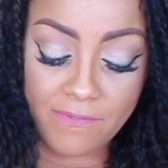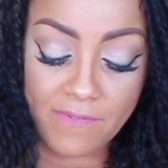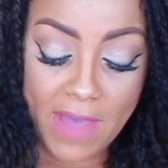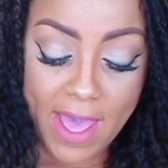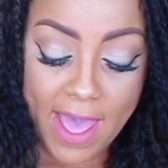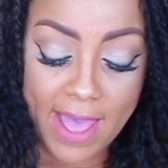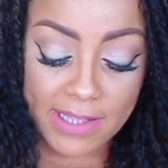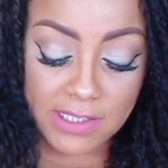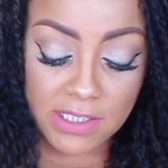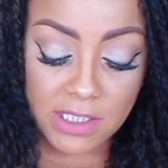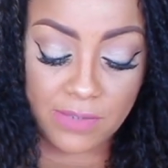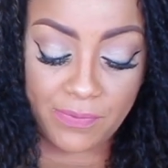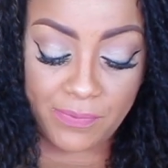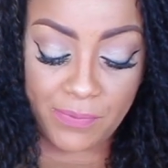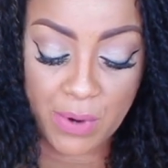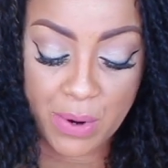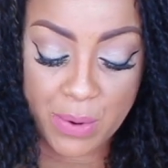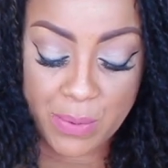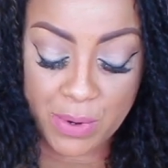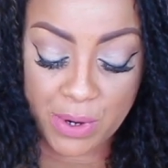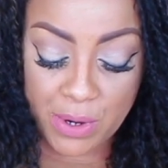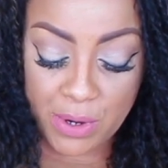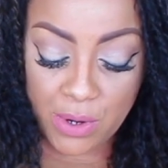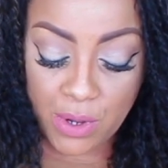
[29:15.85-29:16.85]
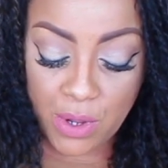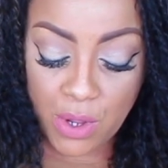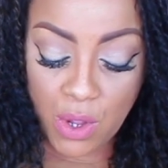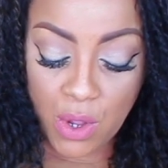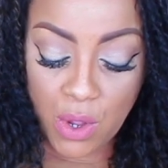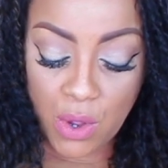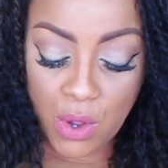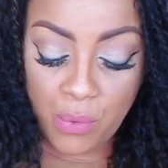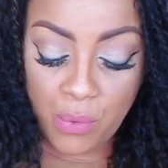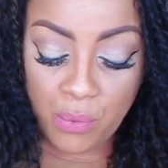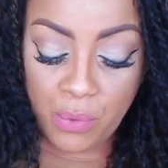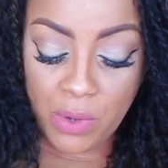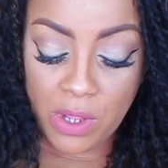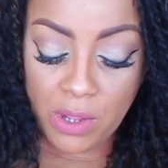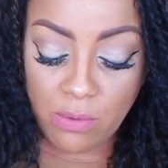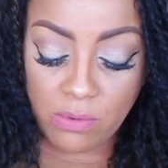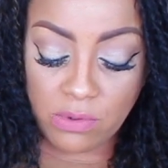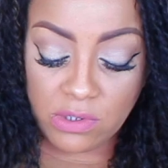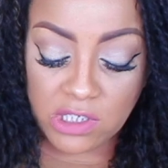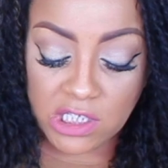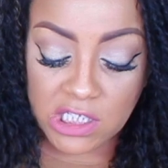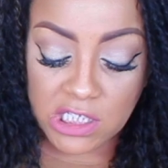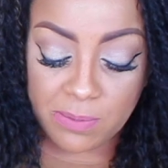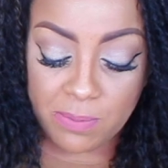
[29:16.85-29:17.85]
Fast forward, we
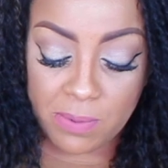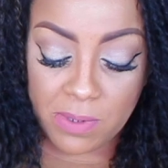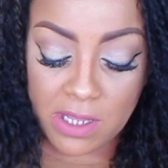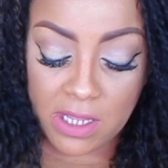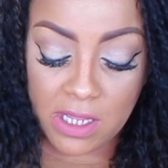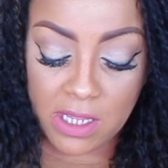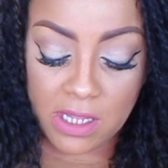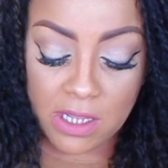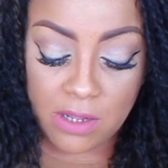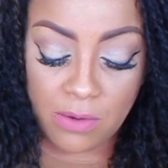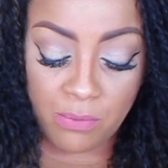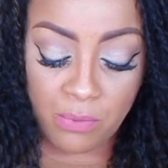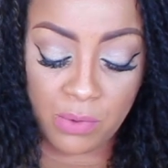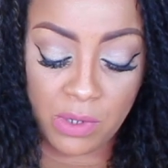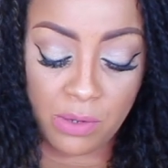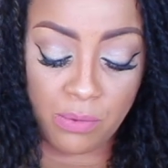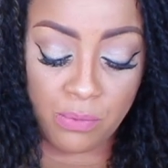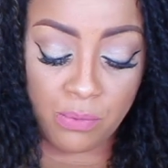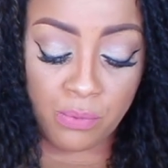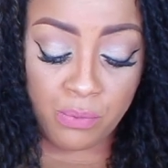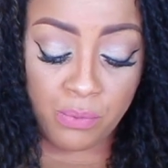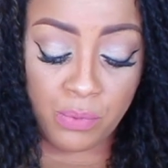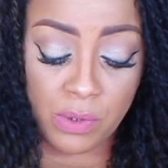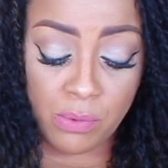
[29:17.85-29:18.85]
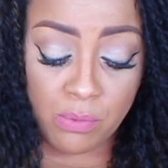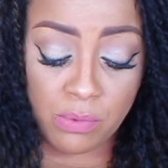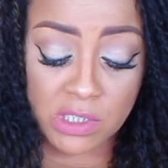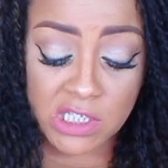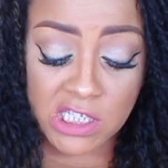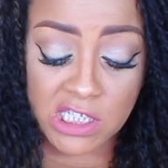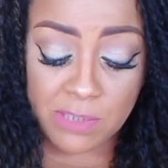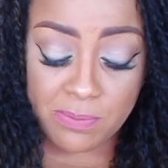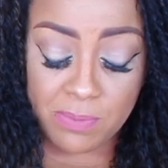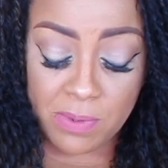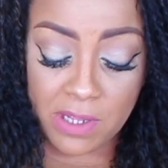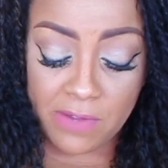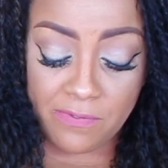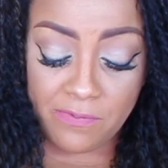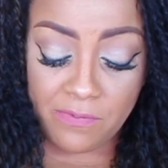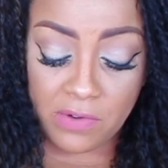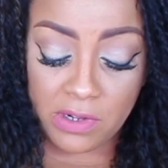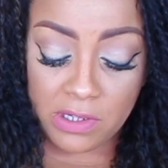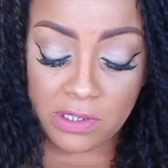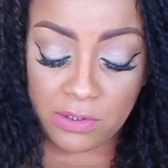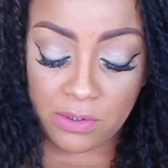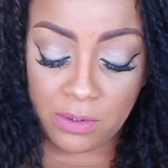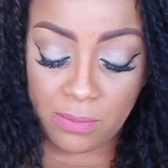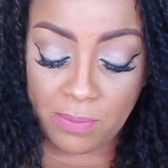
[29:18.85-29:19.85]
will speak, we, we would speak
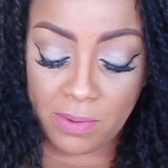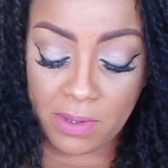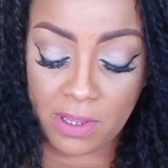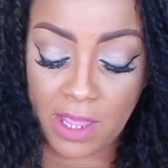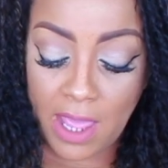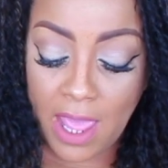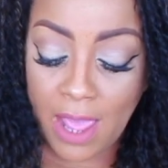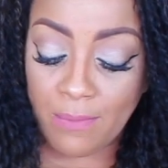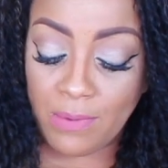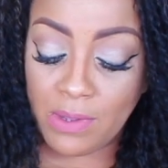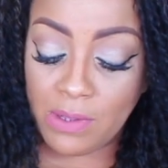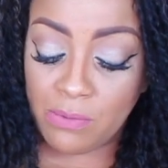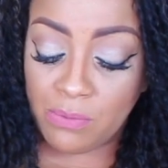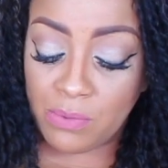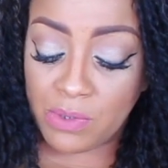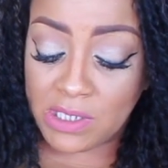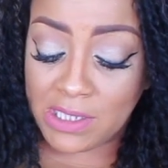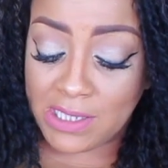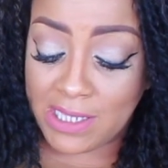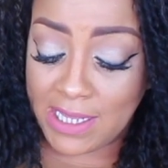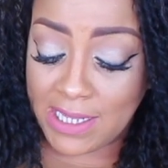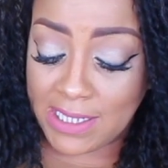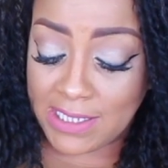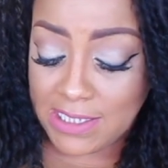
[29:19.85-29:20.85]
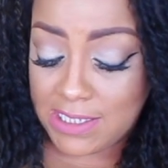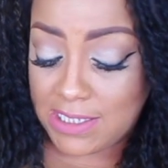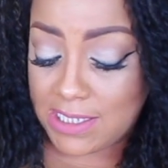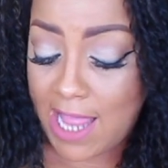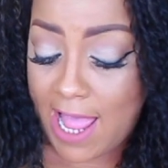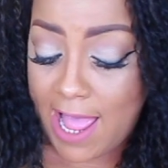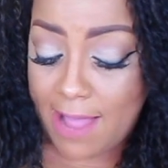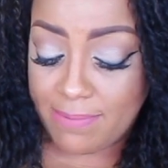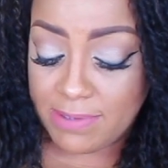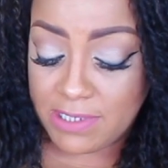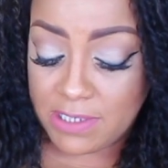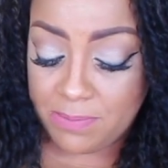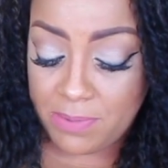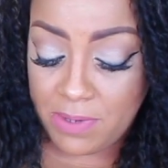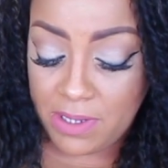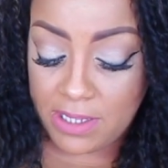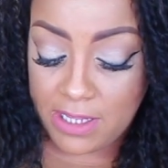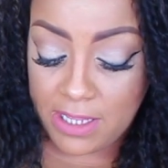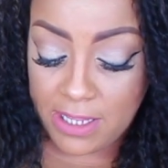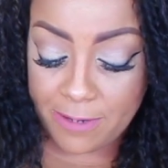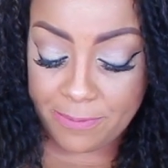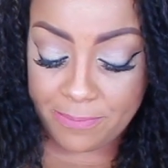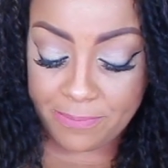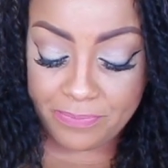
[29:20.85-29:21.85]
for a little bit and we would then stop
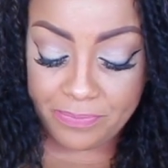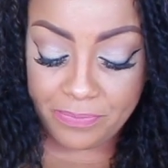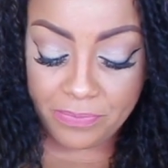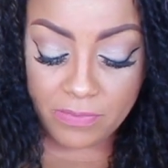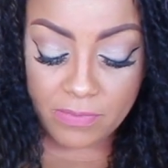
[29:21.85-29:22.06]
speaking.